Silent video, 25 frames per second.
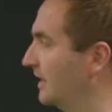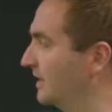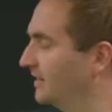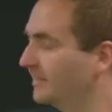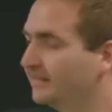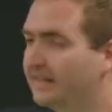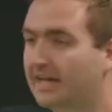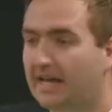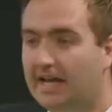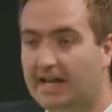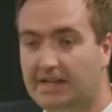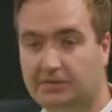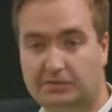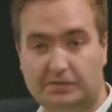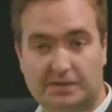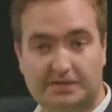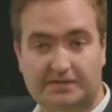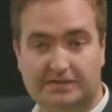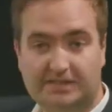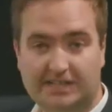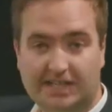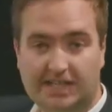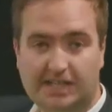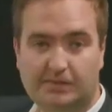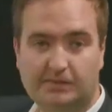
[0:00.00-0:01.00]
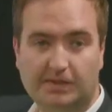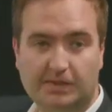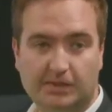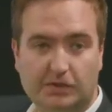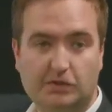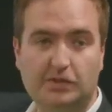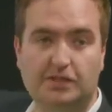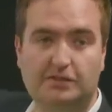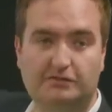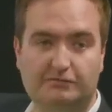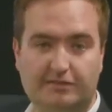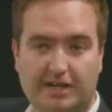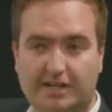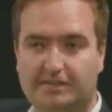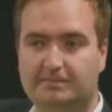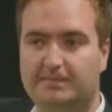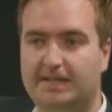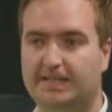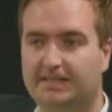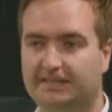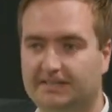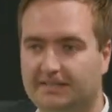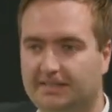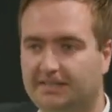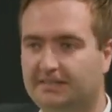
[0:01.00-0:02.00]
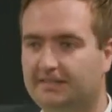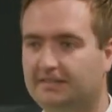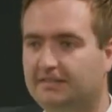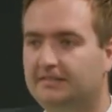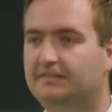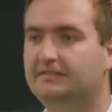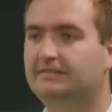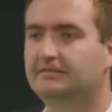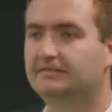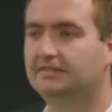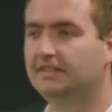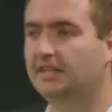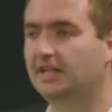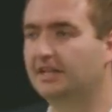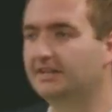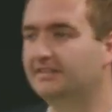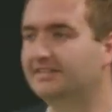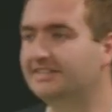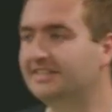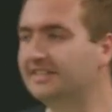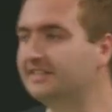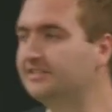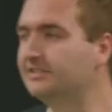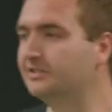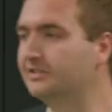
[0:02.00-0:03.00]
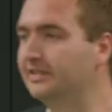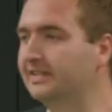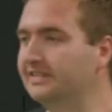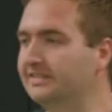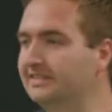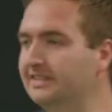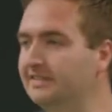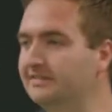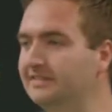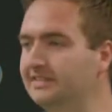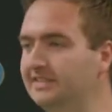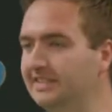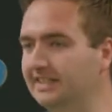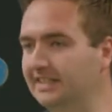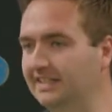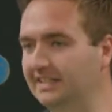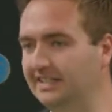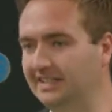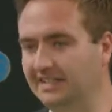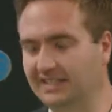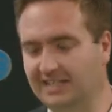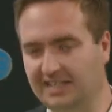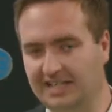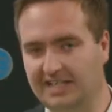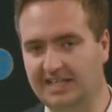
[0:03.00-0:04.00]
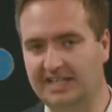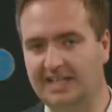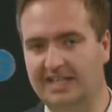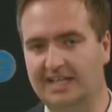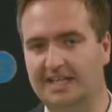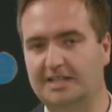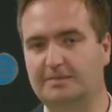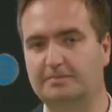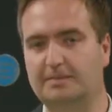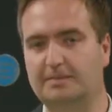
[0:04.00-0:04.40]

that, as we've seen with all the fragmented kind of digital activity, is